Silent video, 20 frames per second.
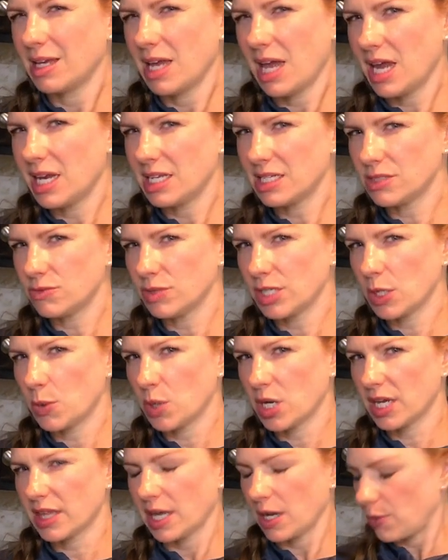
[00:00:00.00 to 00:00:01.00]
It doesn't really
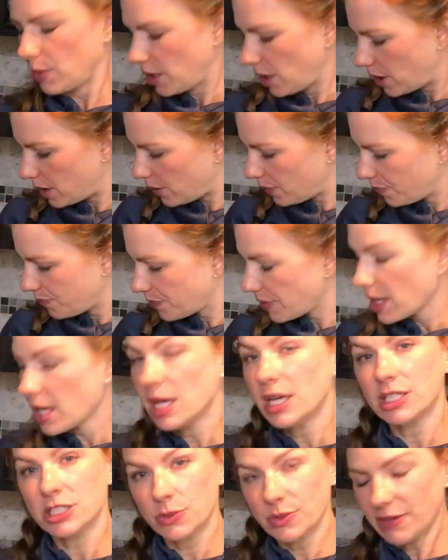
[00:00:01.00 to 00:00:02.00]
work that well though.
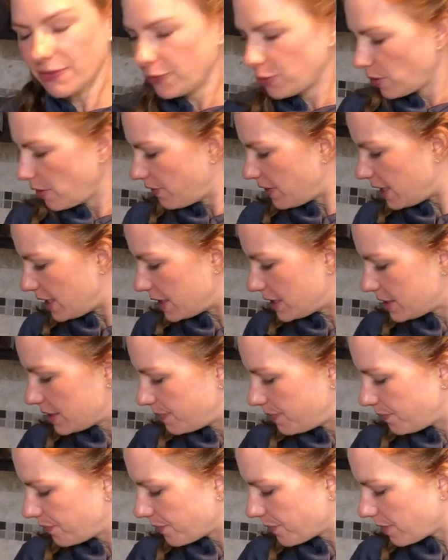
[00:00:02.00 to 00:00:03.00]
So we have 4 of these.
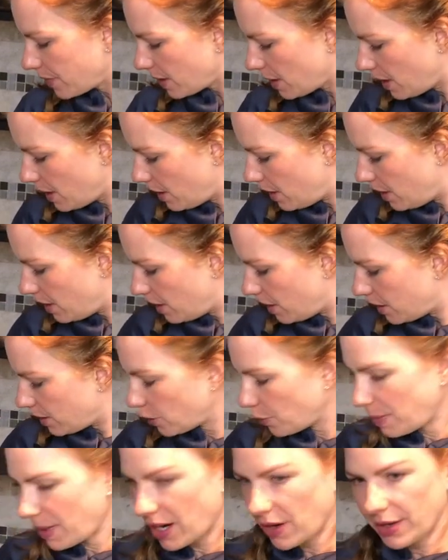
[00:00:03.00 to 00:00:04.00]
Little
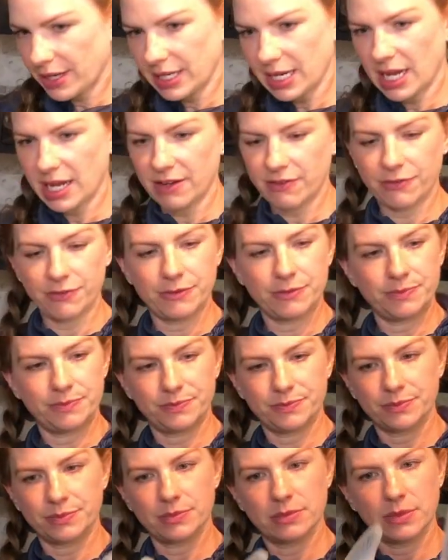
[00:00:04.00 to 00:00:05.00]
paring knife,
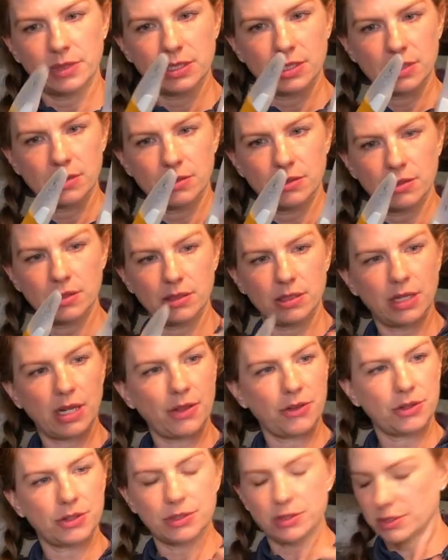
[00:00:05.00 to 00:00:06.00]

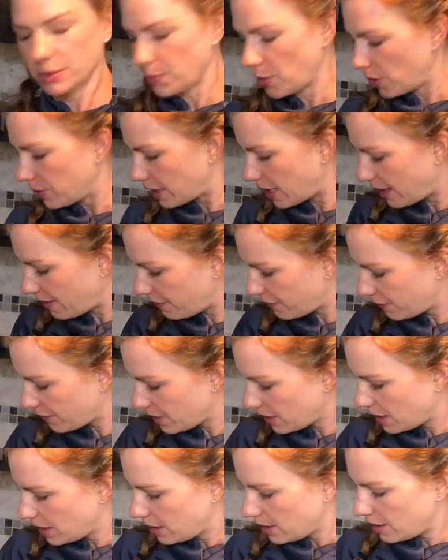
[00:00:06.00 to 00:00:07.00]
another small knife,
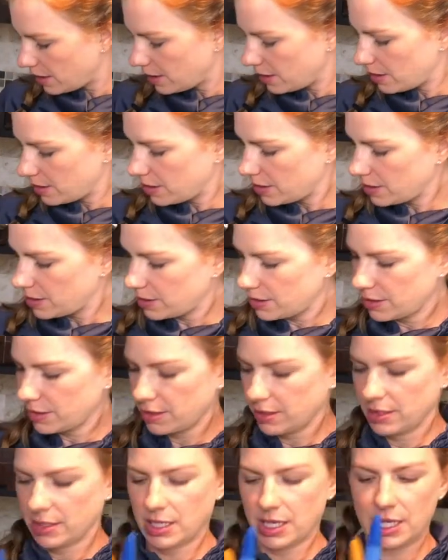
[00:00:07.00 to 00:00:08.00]

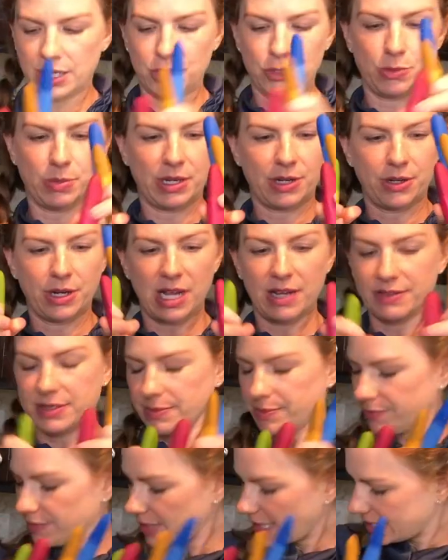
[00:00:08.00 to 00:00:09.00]
and 2 bigger
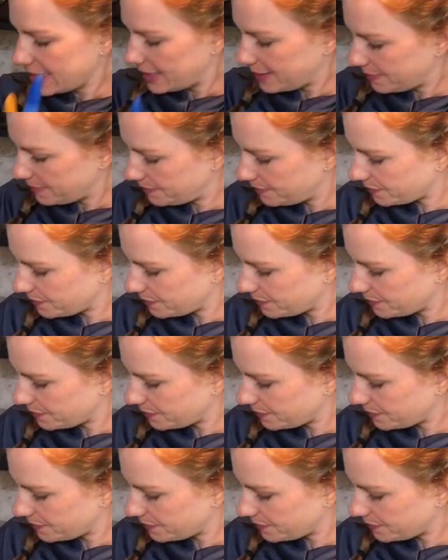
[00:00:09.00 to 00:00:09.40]
knives. That's it.